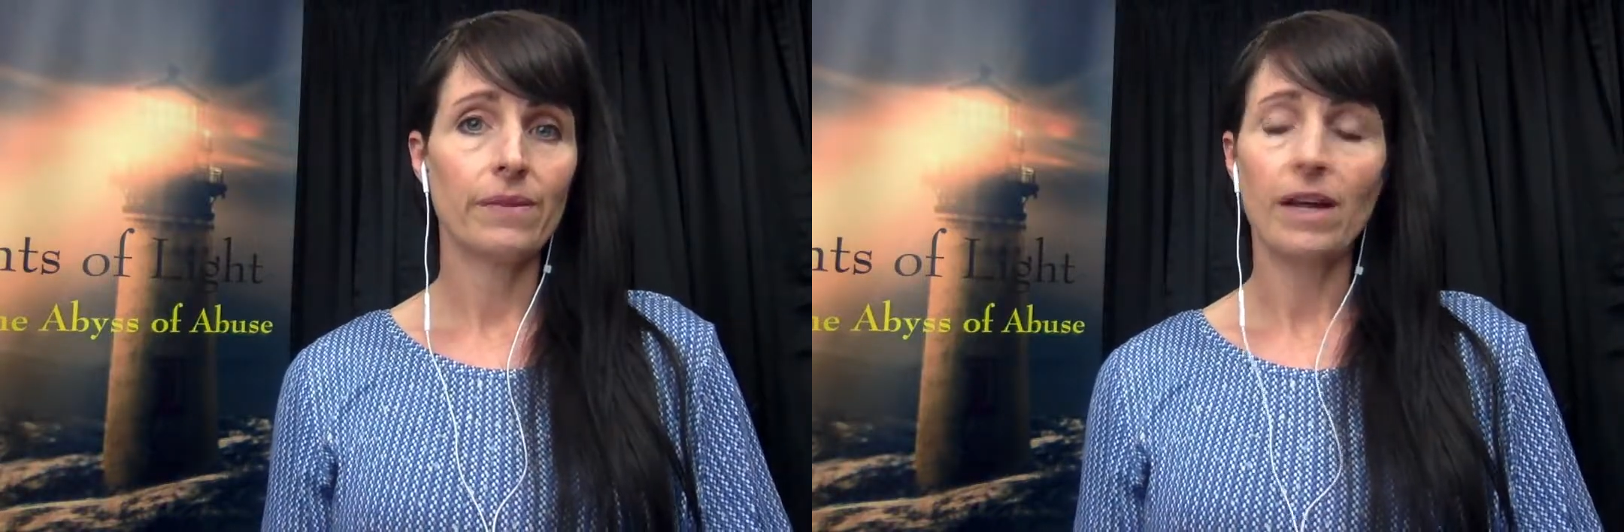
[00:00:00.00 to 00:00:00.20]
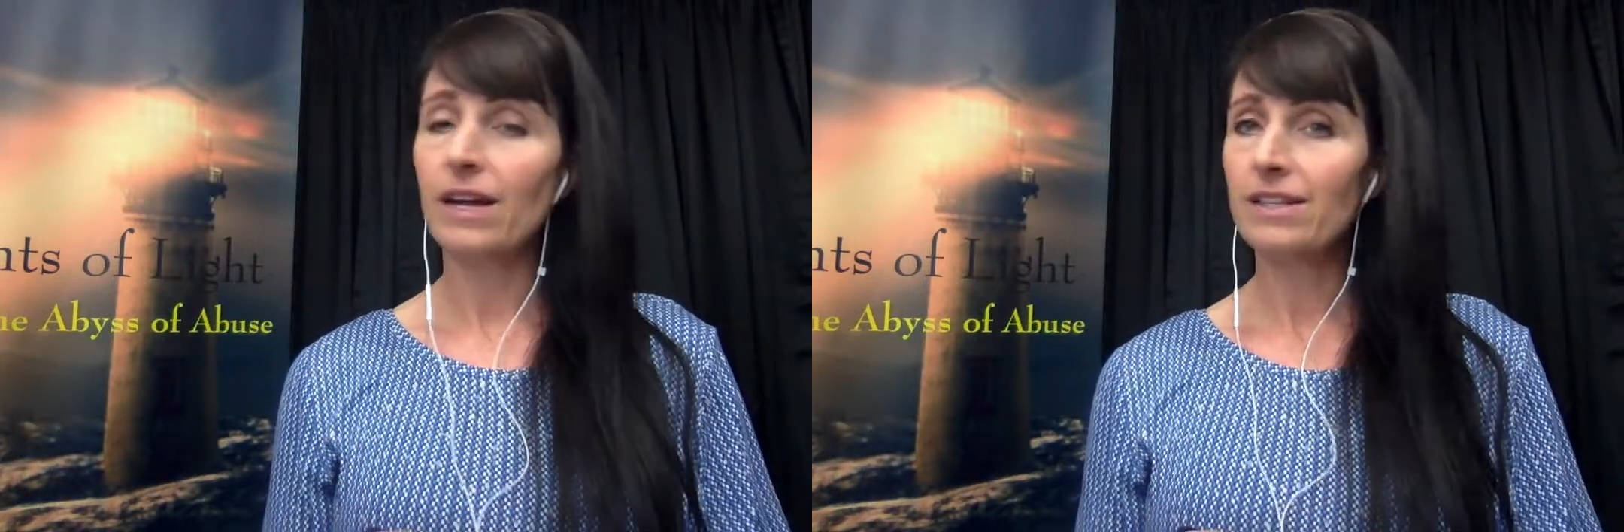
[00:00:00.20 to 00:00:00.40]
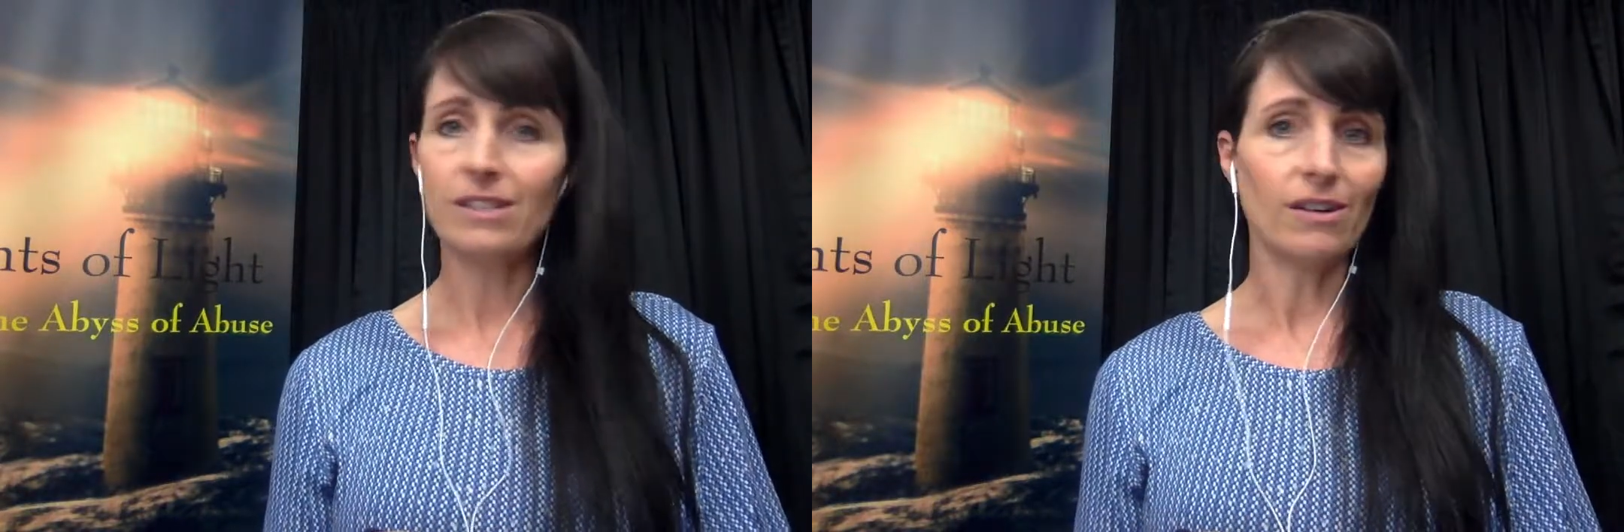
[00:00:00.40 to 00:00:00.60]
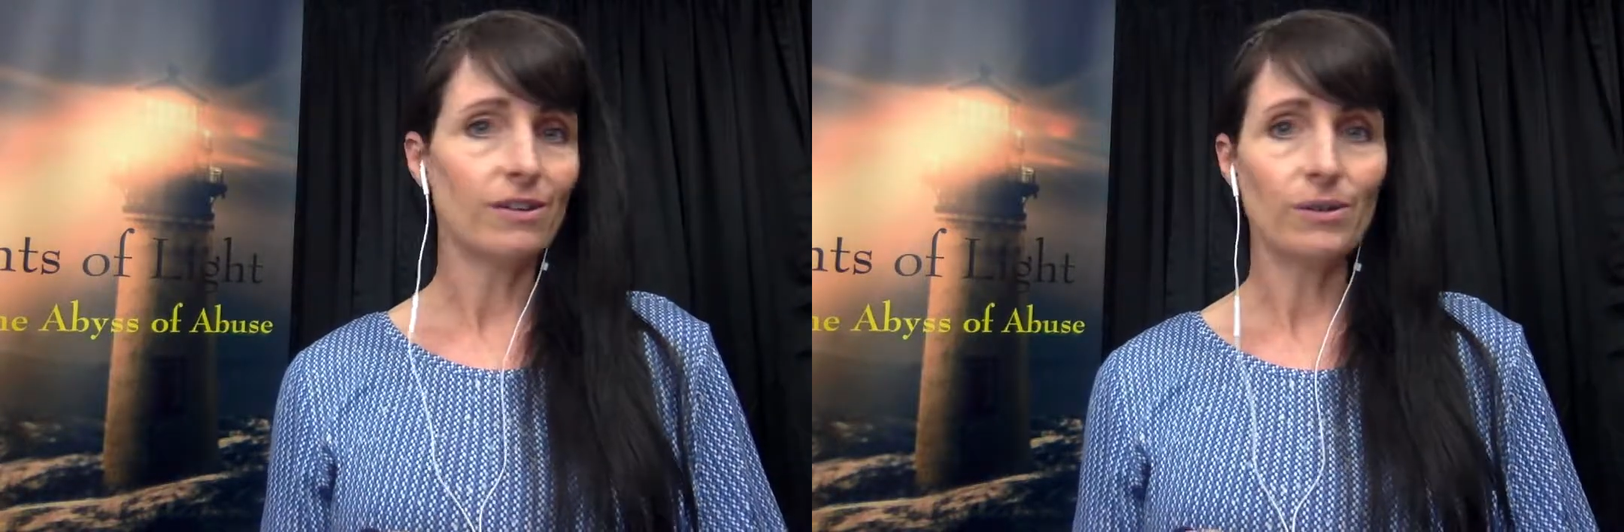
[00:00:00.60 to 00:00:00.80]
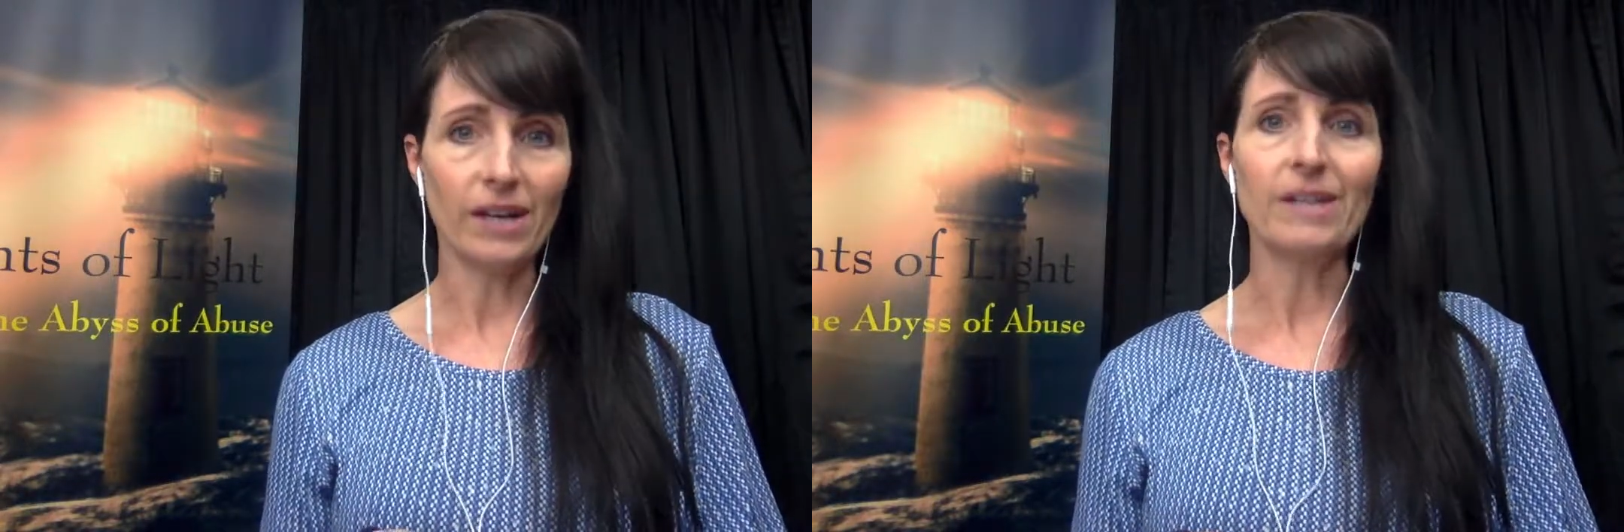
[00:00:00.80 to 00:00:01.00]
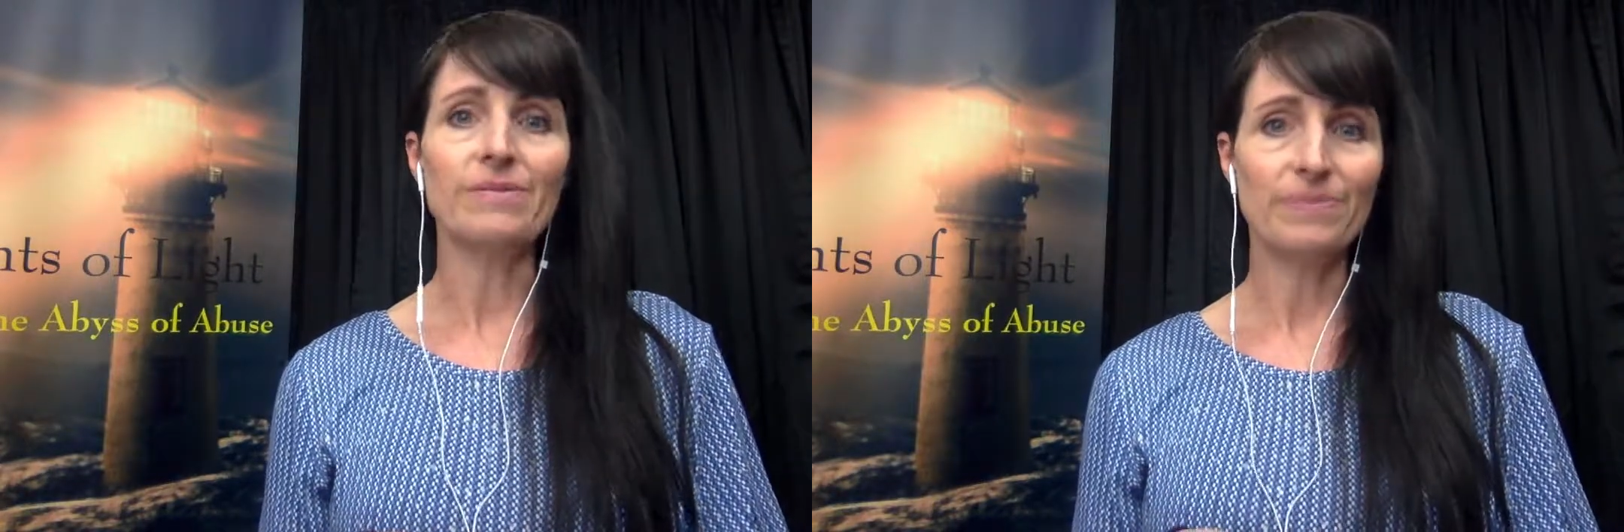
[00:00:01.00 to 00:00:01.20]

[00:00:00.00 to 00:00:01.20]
And it's all okay.